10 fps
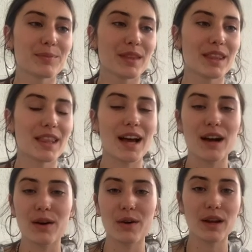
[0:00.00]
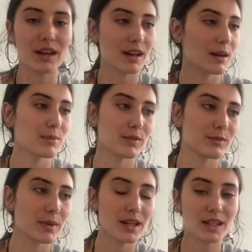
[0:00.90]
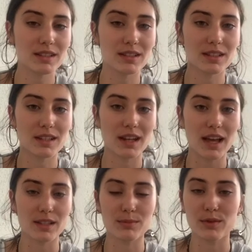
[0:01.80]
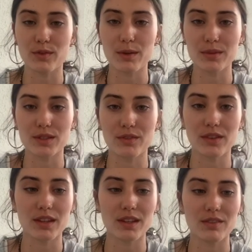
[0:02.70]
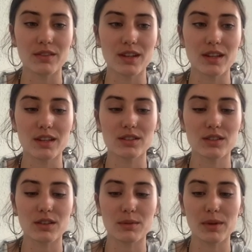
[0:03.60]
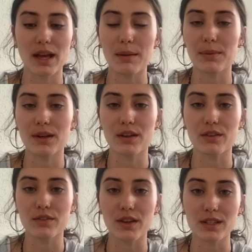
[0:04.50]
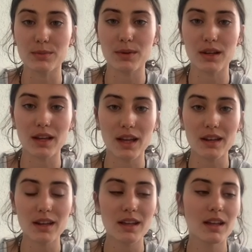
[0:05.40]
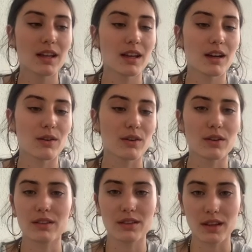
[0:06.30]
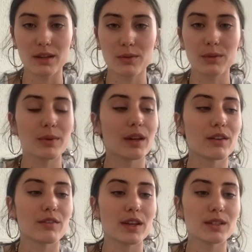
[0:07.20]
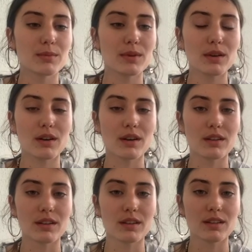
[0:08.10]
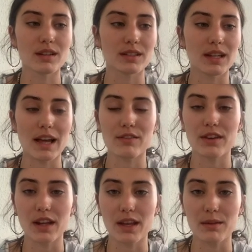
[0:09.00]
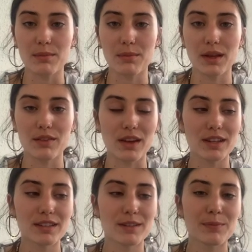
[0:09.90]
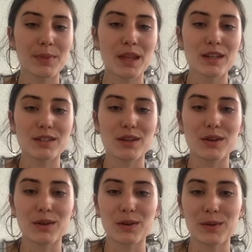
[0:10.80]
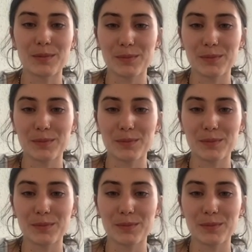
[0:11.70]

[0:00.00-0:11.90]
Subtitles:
Now, in a couple of minutes, the last performance of the evening is going to be happening on Facebook again, or the link will be on Facebook on the Does It Have a Name event. So